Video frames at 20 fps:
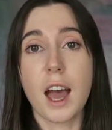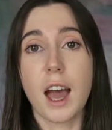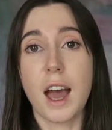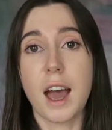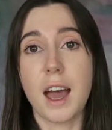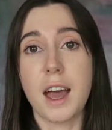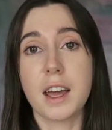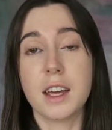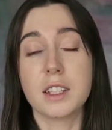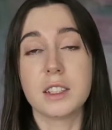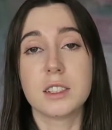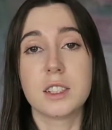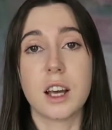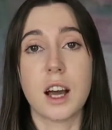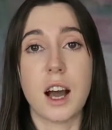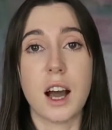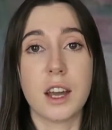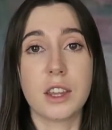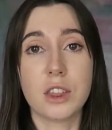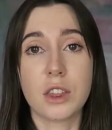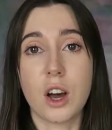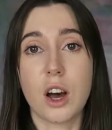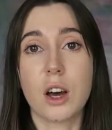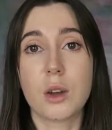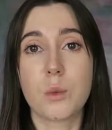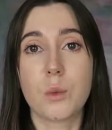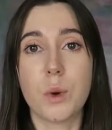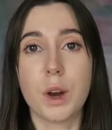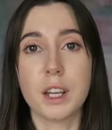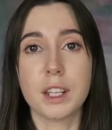and I
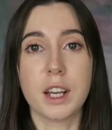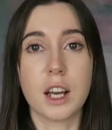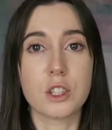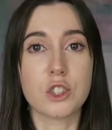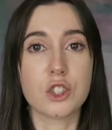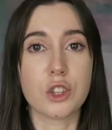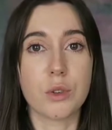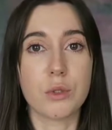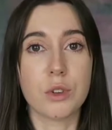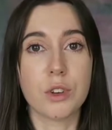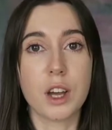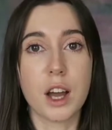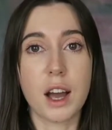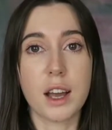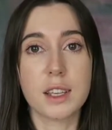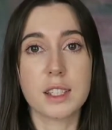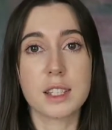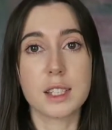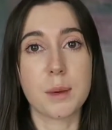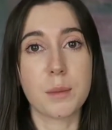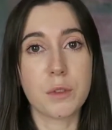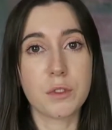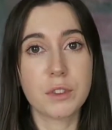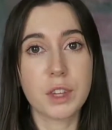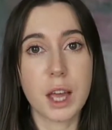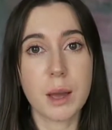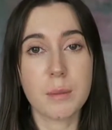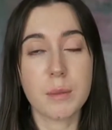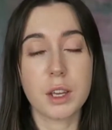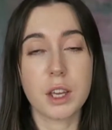thought why not show you guys some of
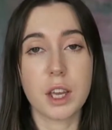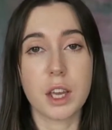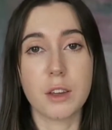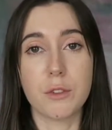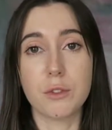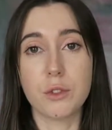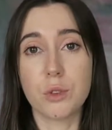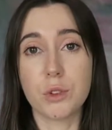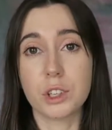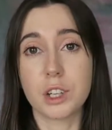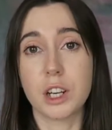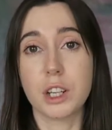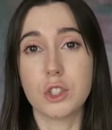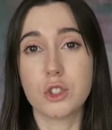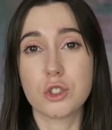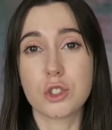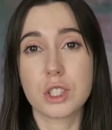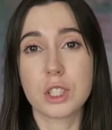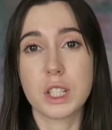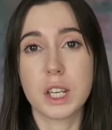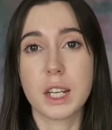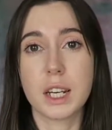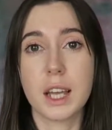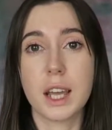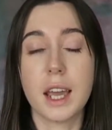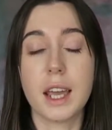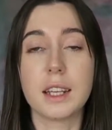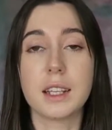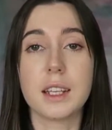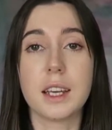them if you're
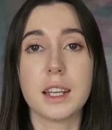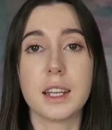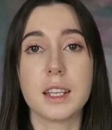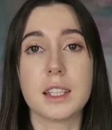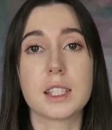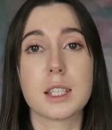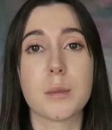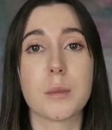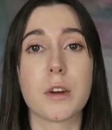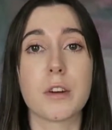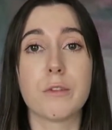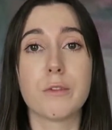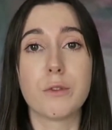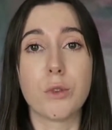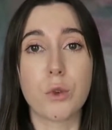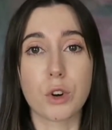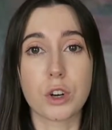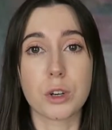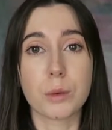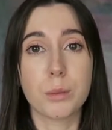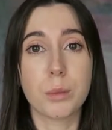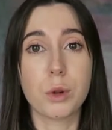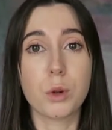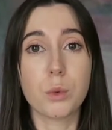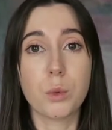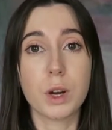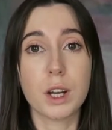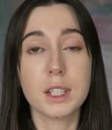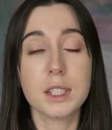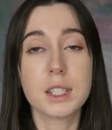interested in getting some
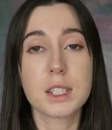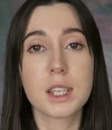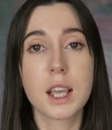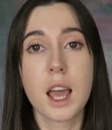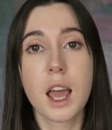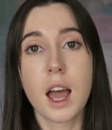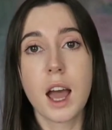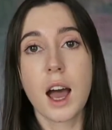affordable ones.